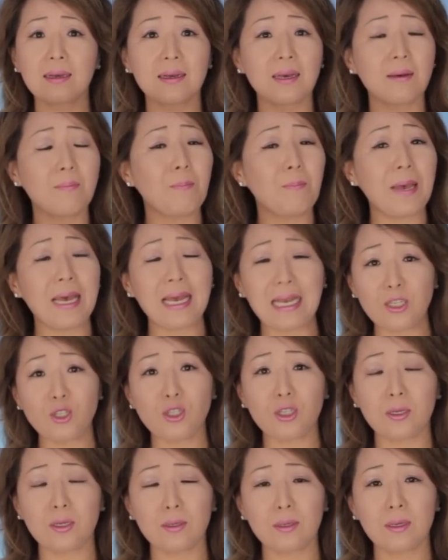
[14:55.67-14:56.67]

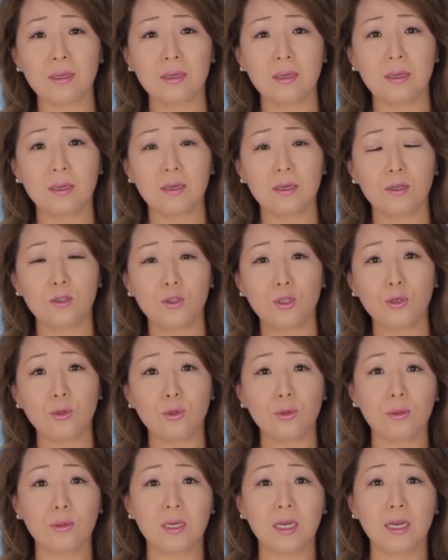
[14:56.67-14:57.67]
compassion
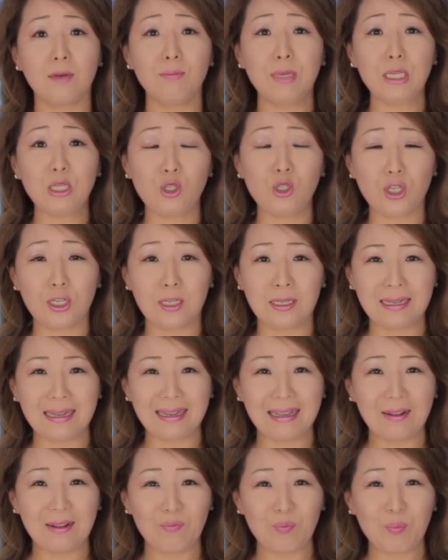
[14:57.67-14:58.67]
to commission,
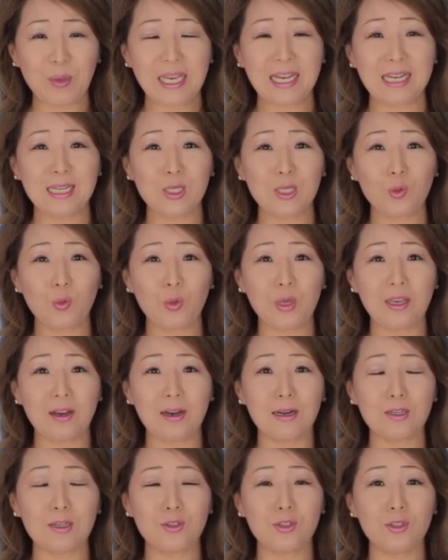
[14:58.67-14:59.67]
because we
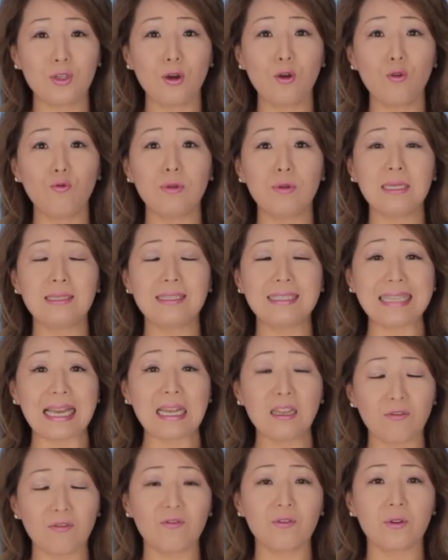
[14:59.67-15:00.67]
are so
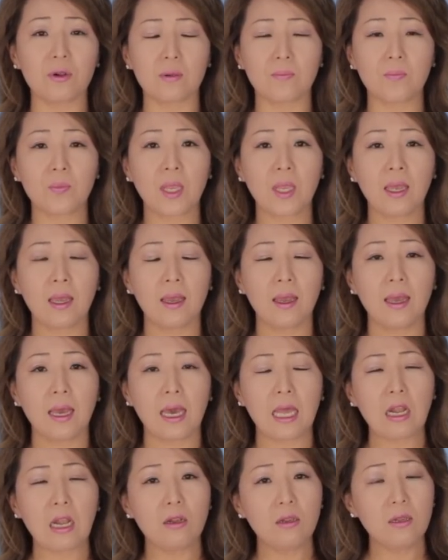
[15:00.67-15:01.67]
resentful
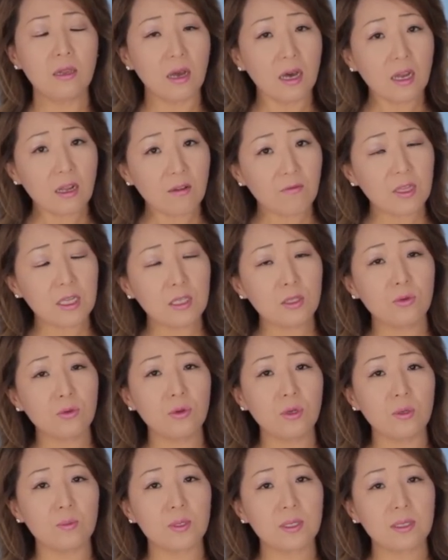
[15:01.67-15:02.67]
And a lot of these
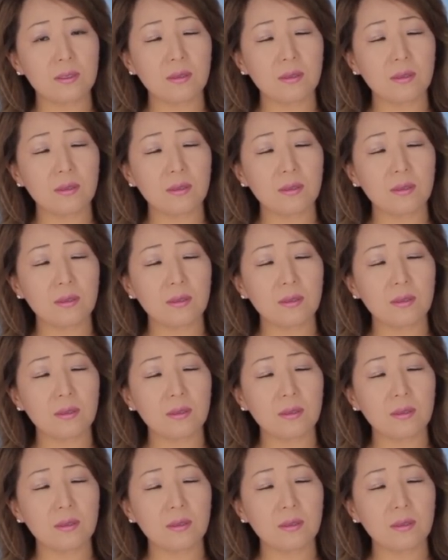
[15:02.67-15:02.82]
groups